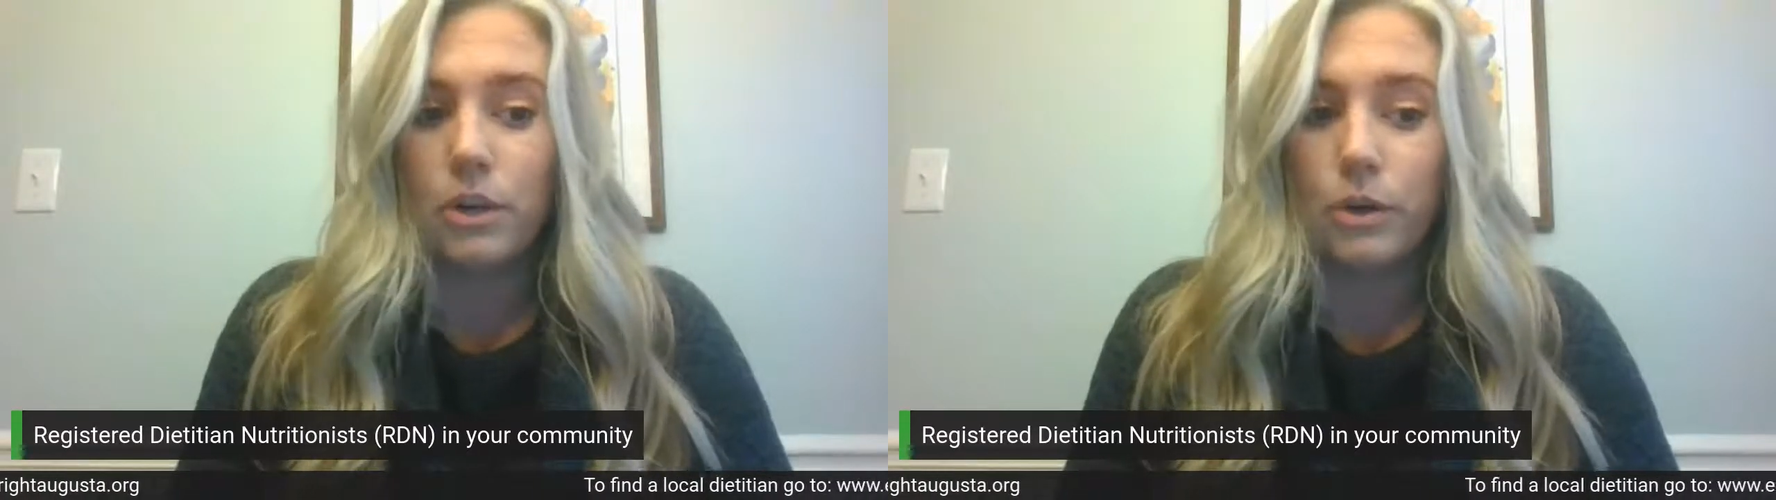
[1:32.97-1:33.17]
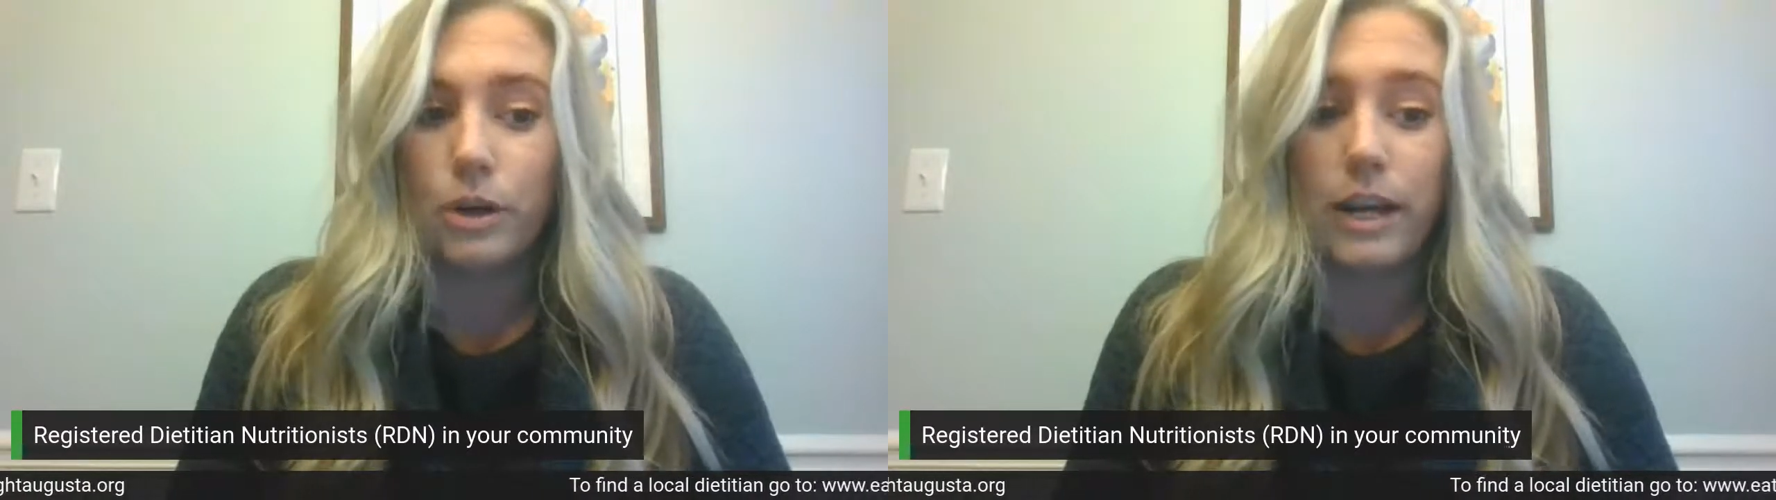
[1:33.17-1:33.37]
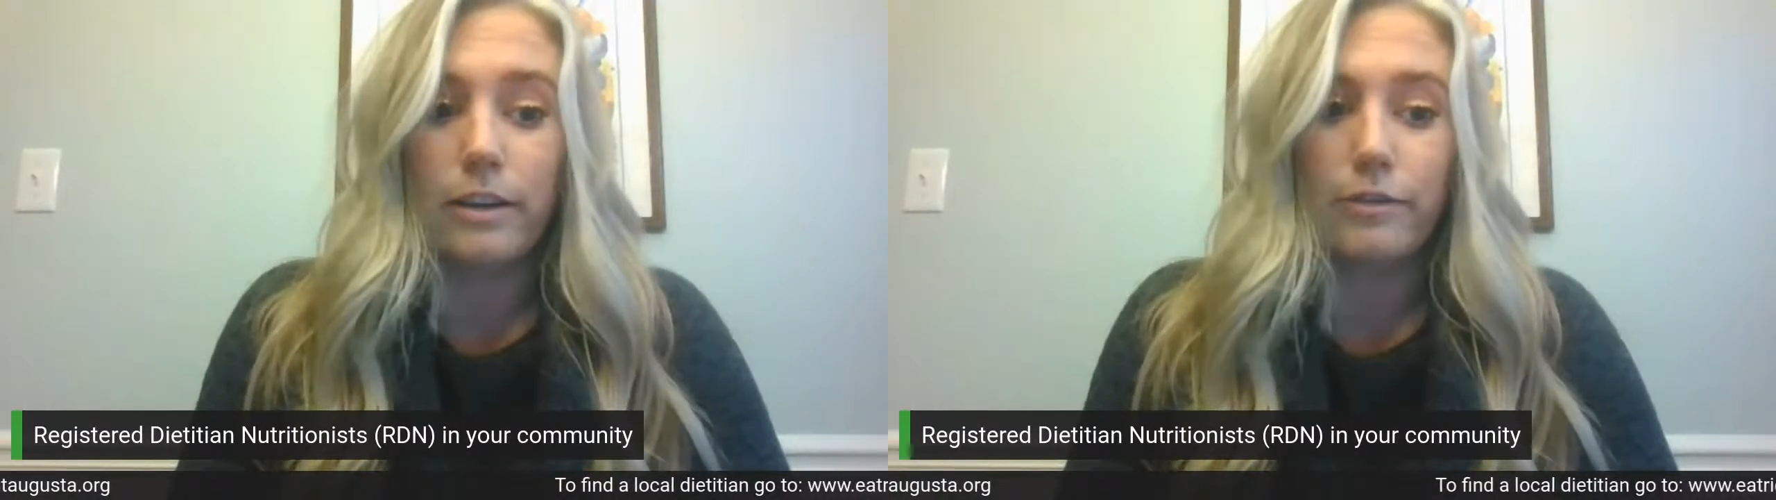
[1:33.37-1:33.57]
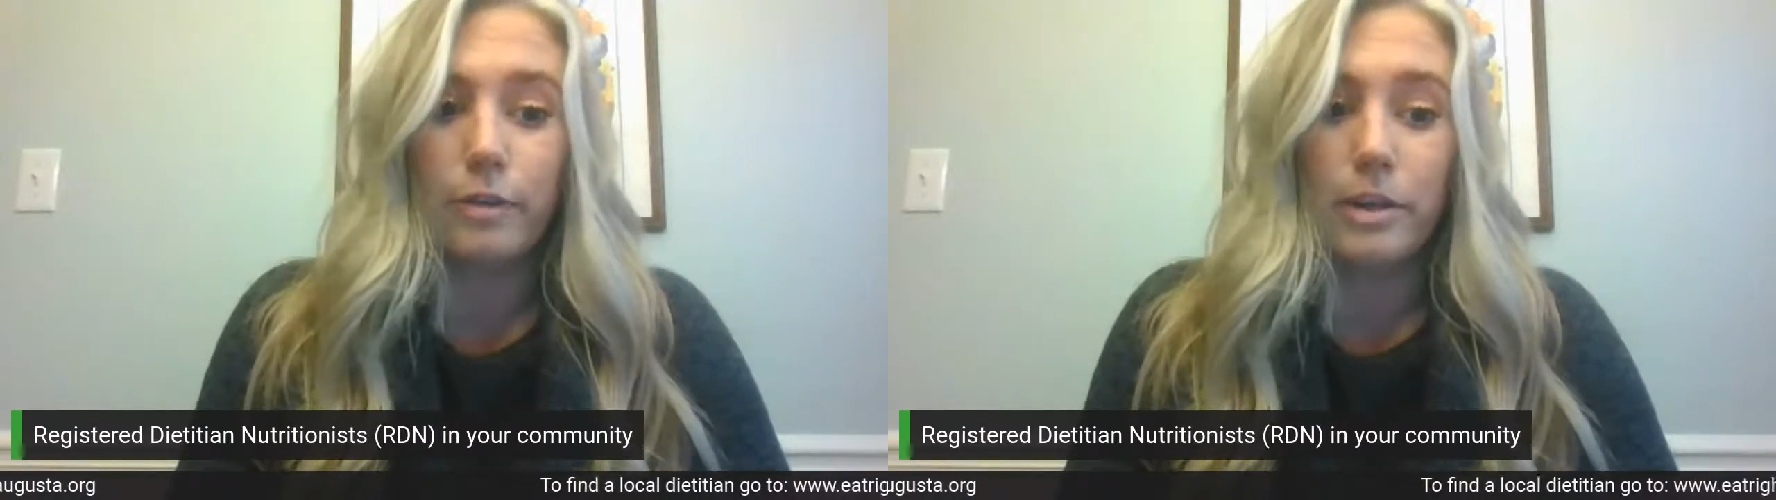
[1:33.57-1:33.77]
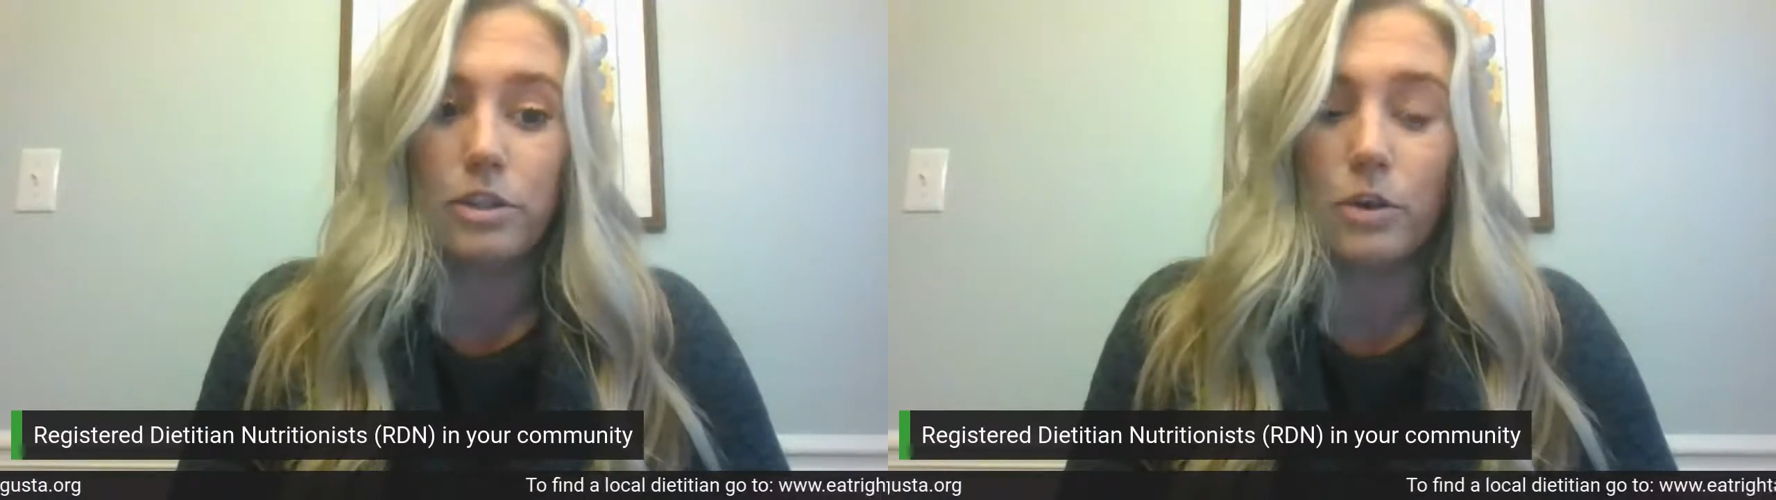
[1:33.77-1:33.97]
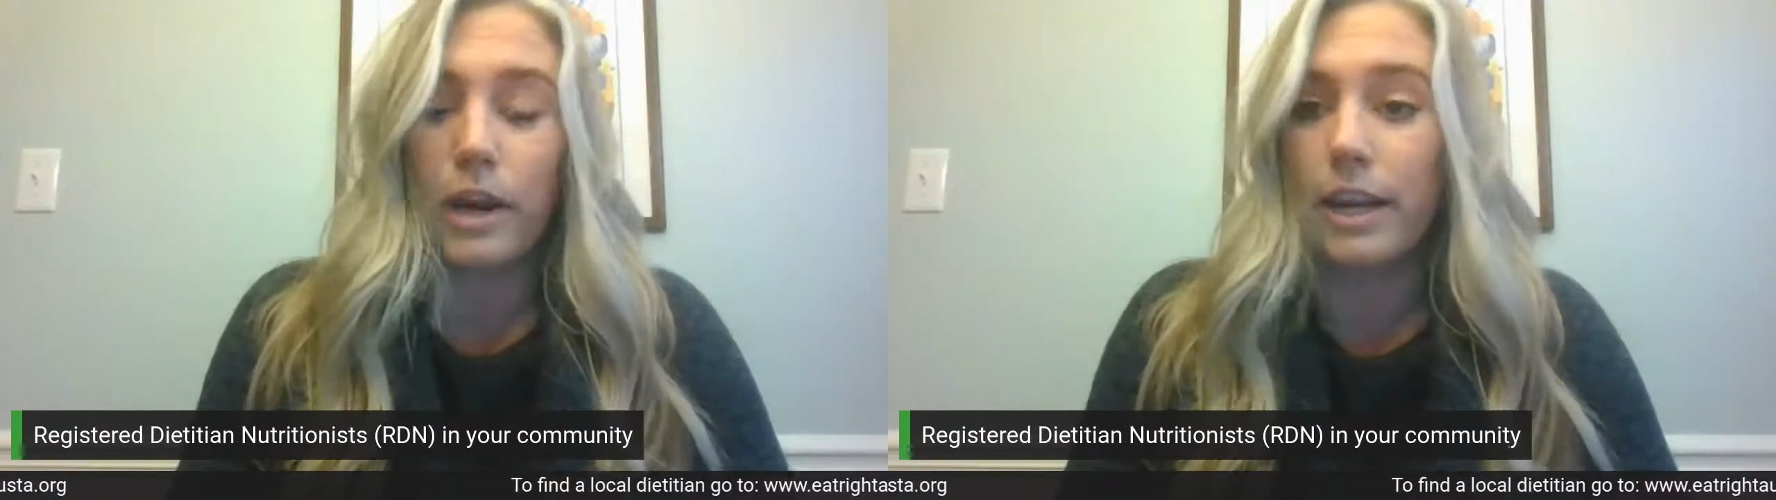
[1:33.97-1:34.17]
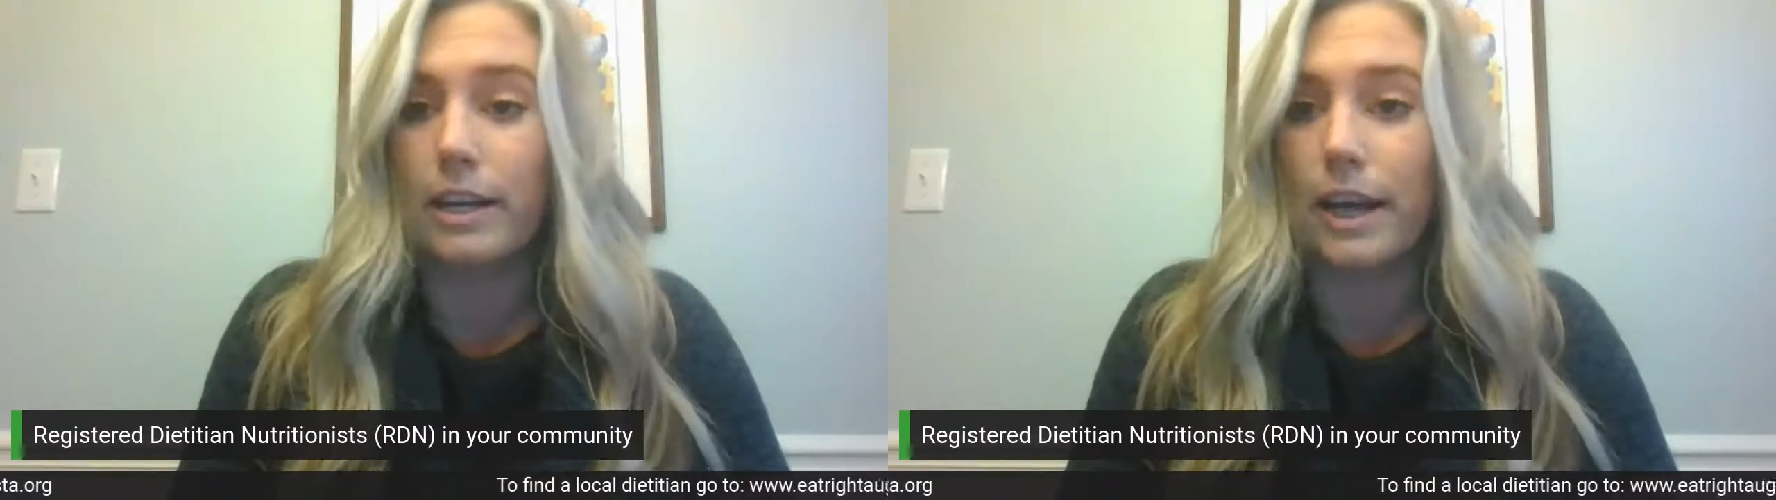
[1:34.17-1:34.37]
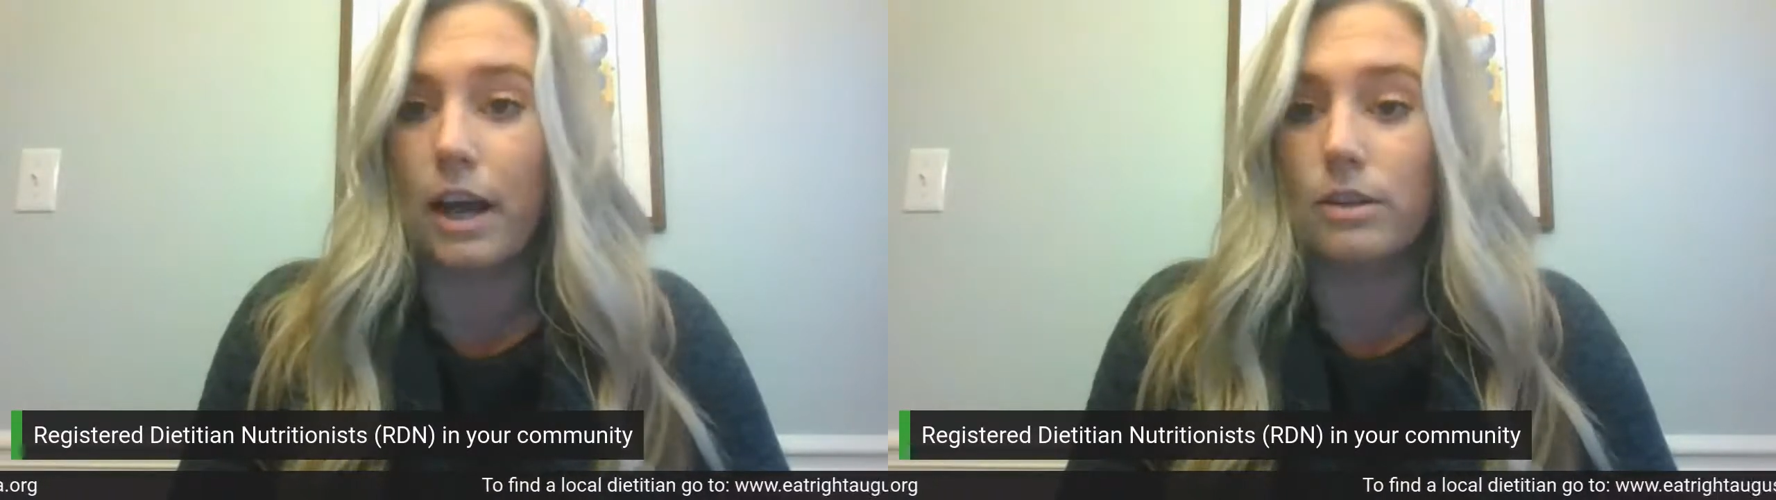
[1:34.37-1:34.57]
create informational
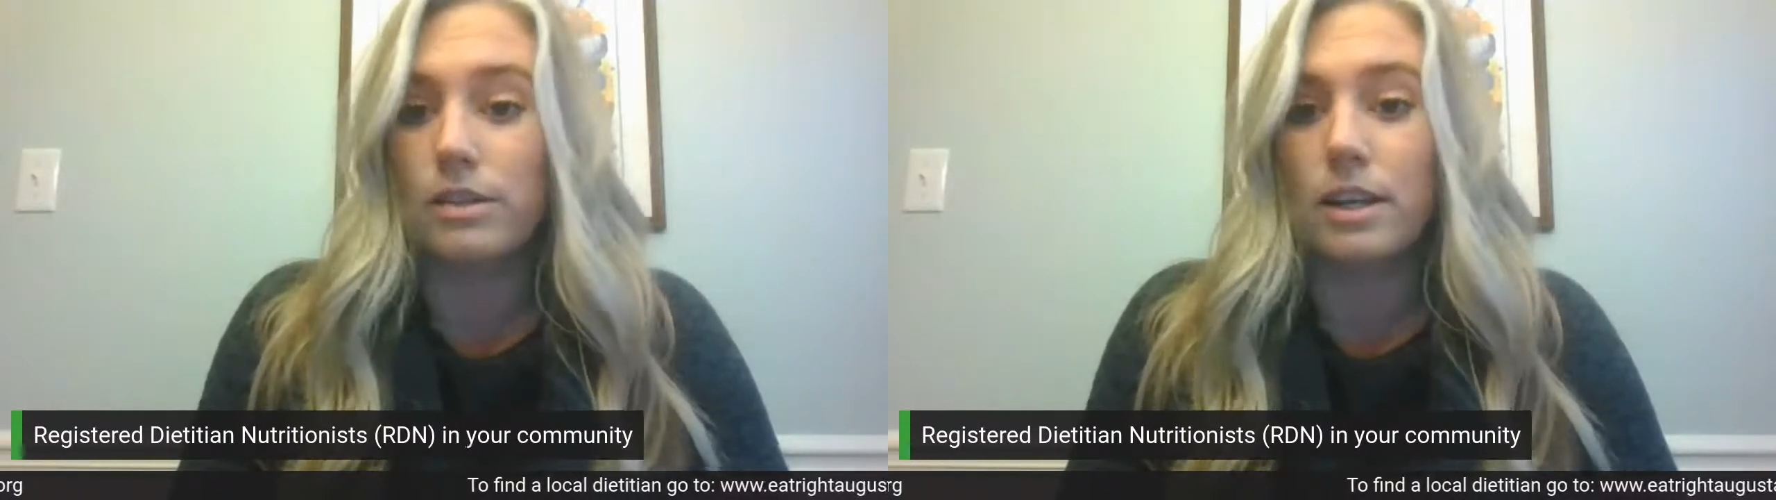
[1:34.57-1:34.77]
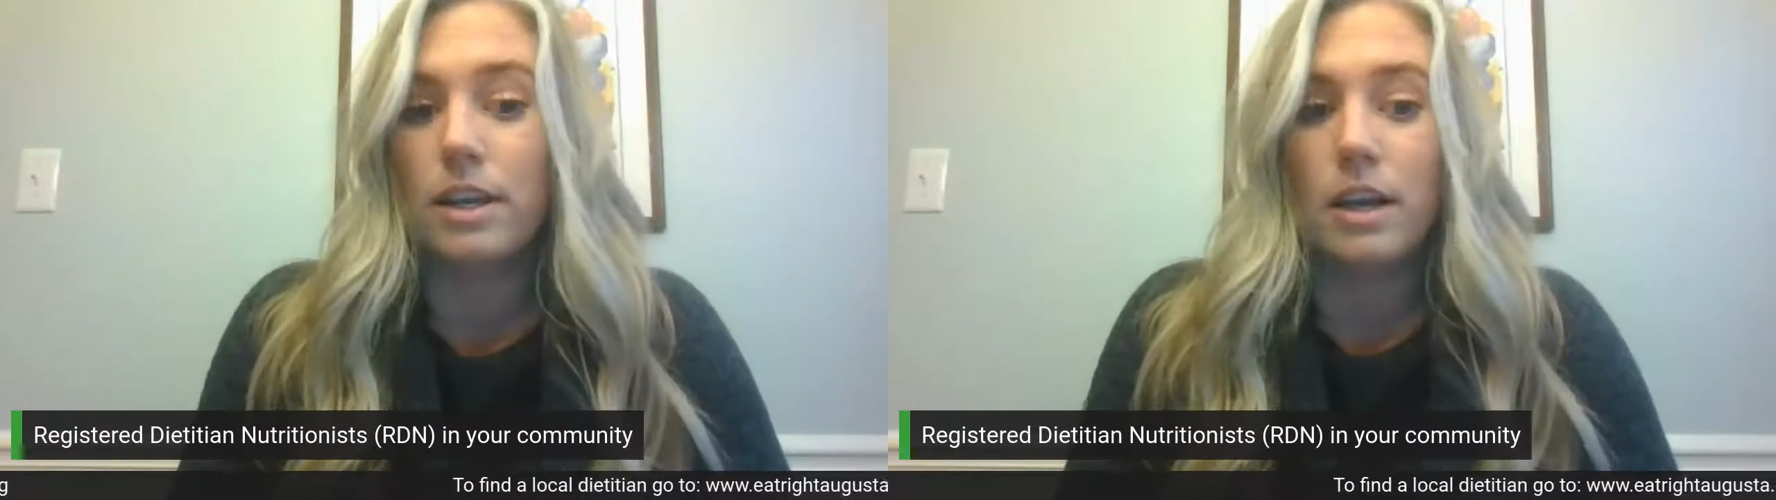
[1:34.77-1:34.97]
handouts,